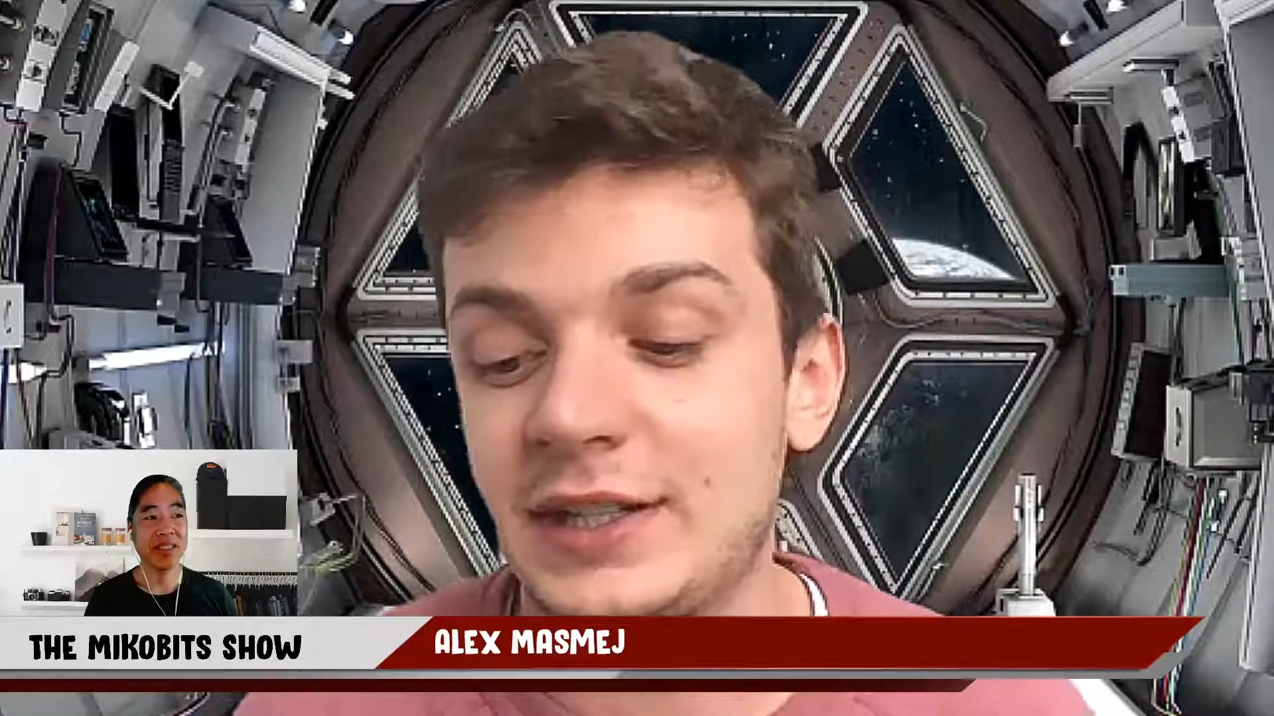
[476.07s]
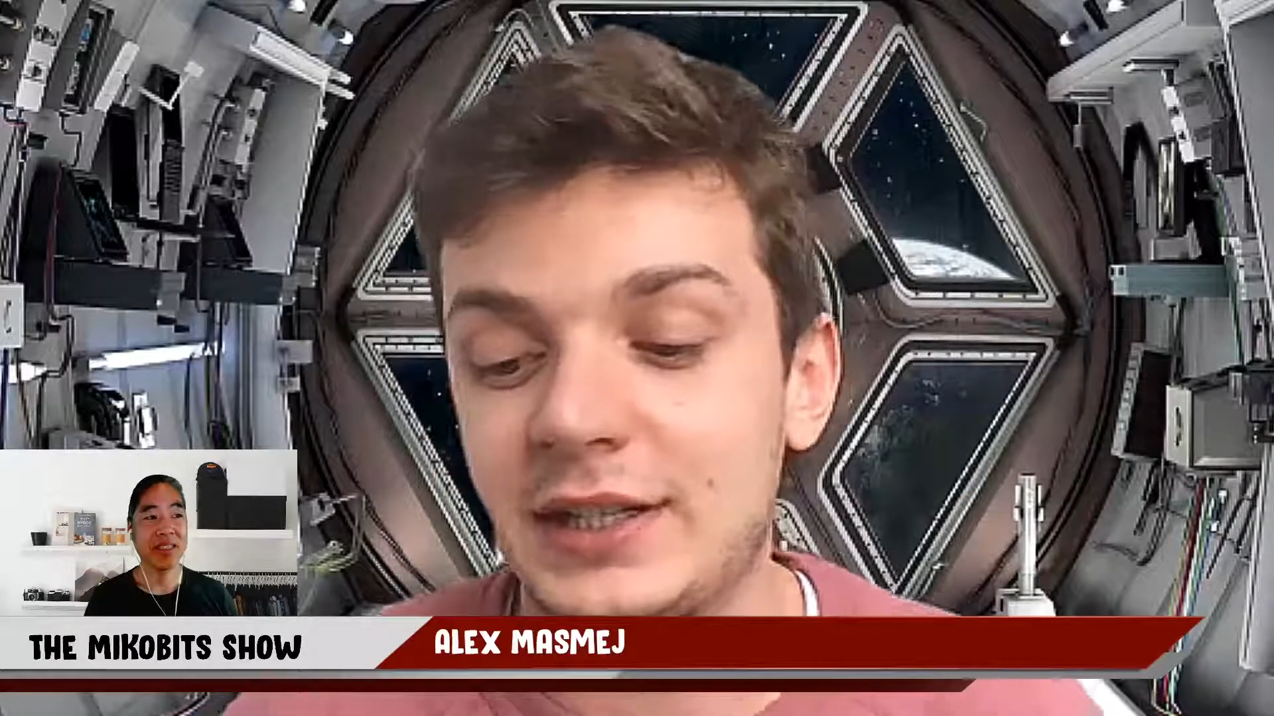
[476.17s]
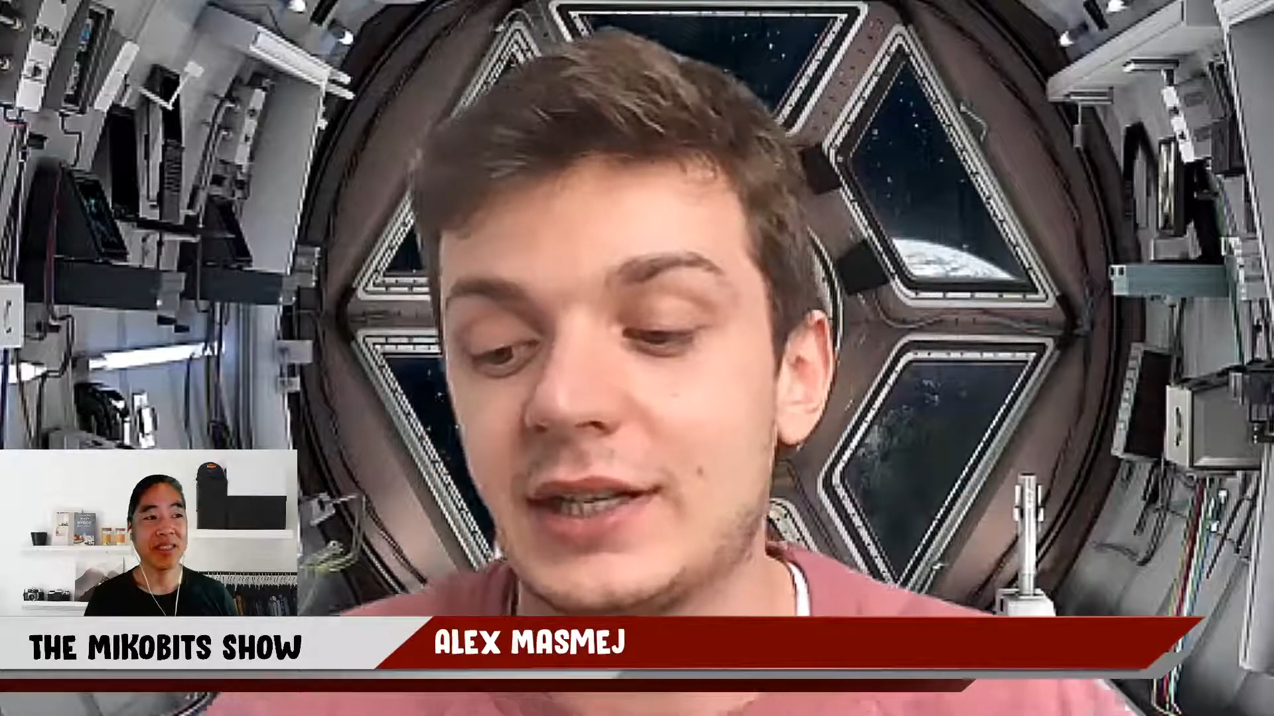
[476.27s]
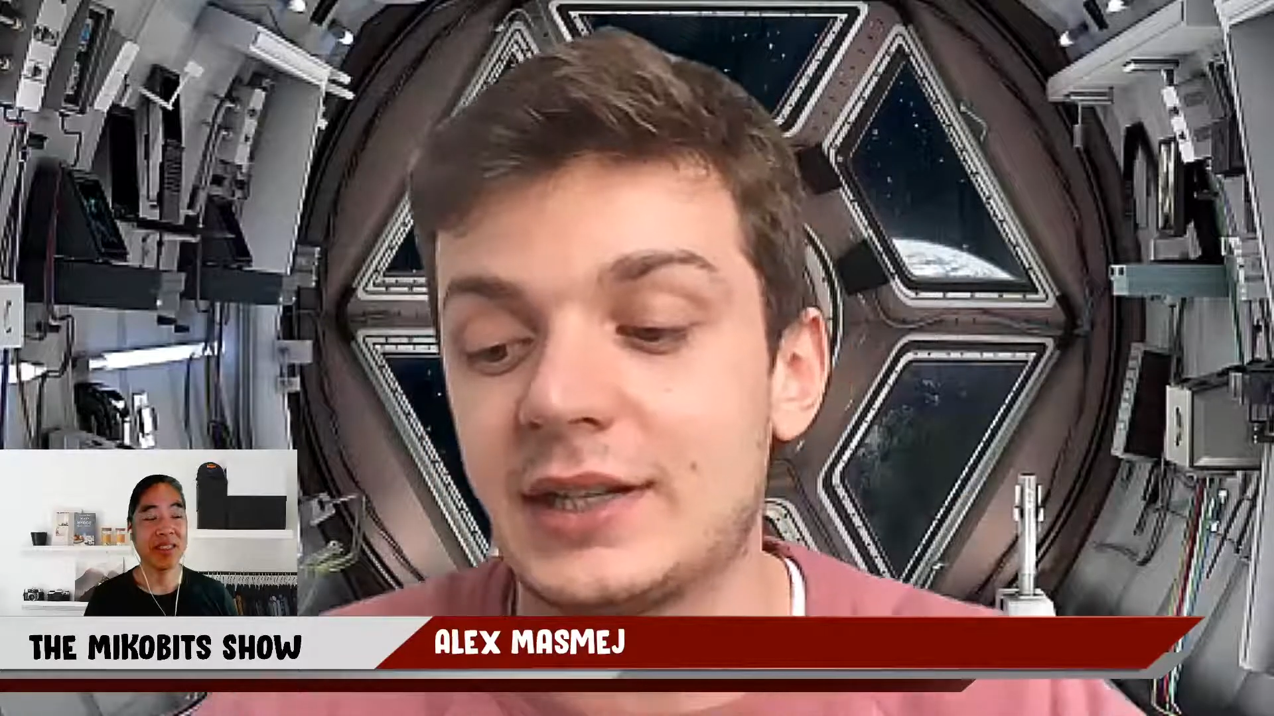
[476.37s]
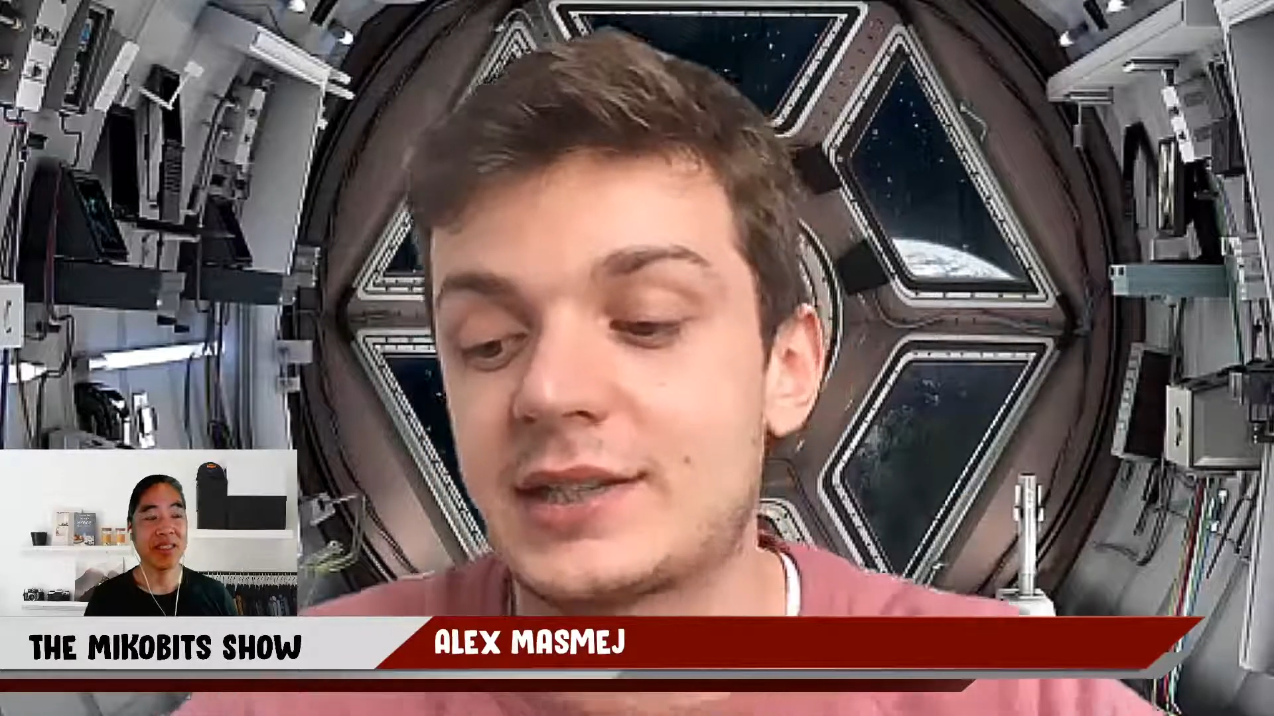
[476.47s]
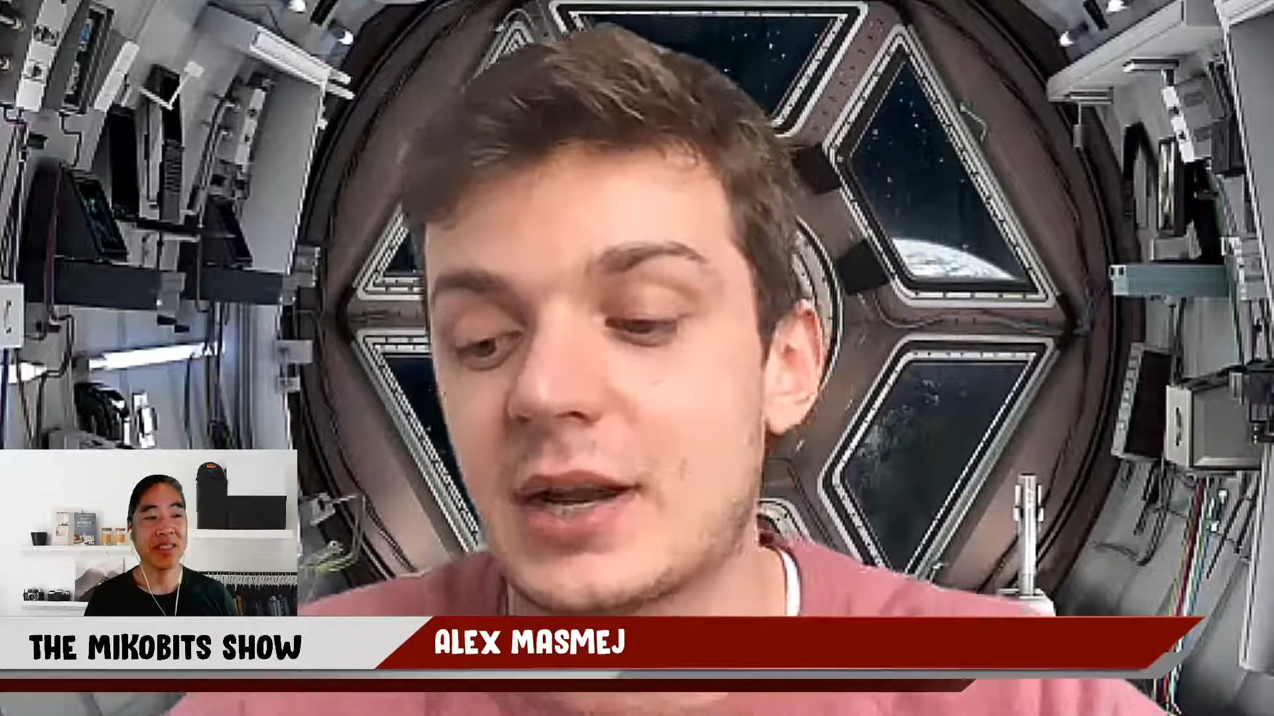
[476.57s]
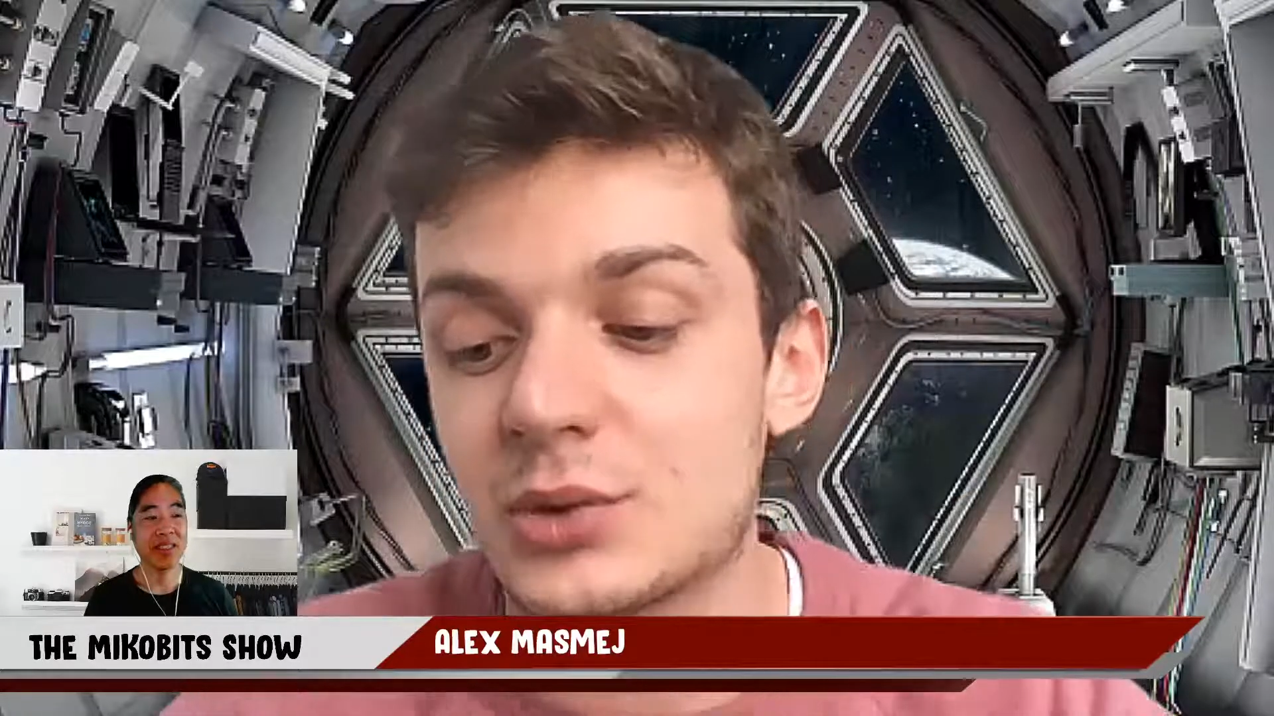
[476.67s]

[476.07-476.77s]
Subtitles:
It sounds